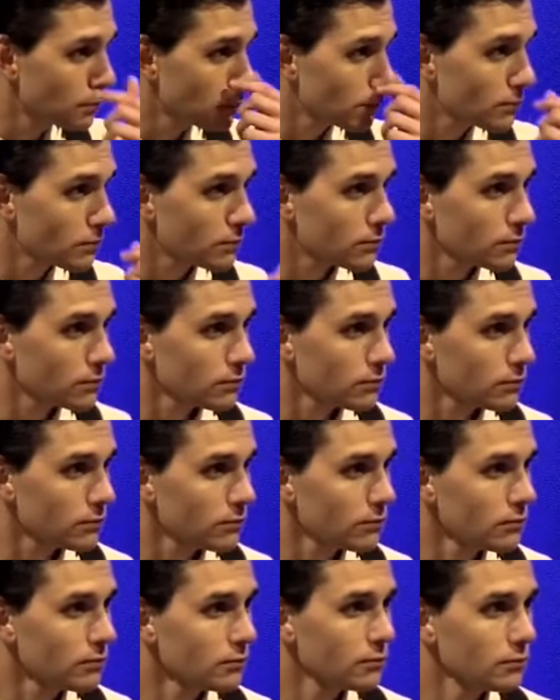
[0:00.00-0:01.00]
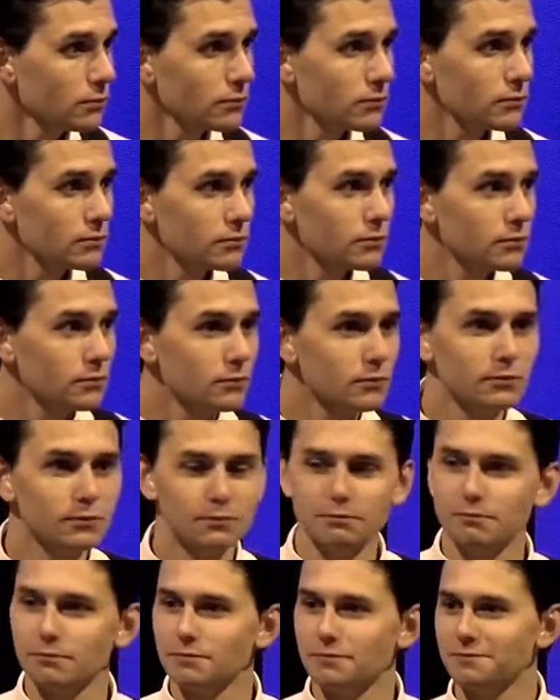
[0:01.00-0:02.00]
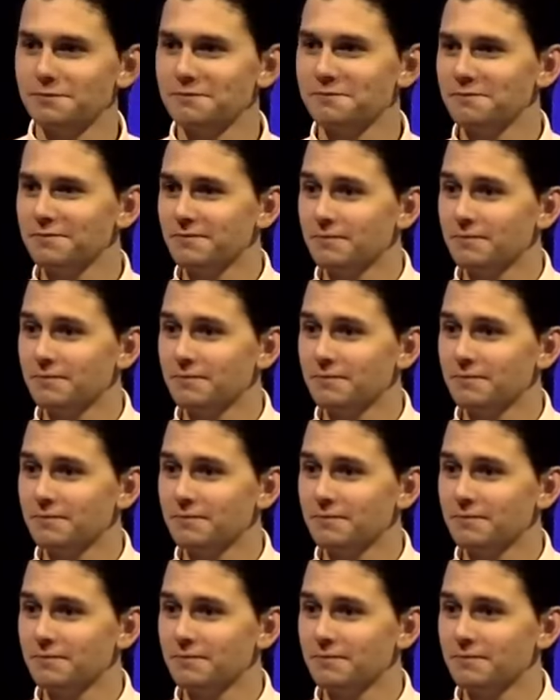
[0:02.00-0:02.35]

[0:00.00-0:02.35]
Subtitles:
[no speech]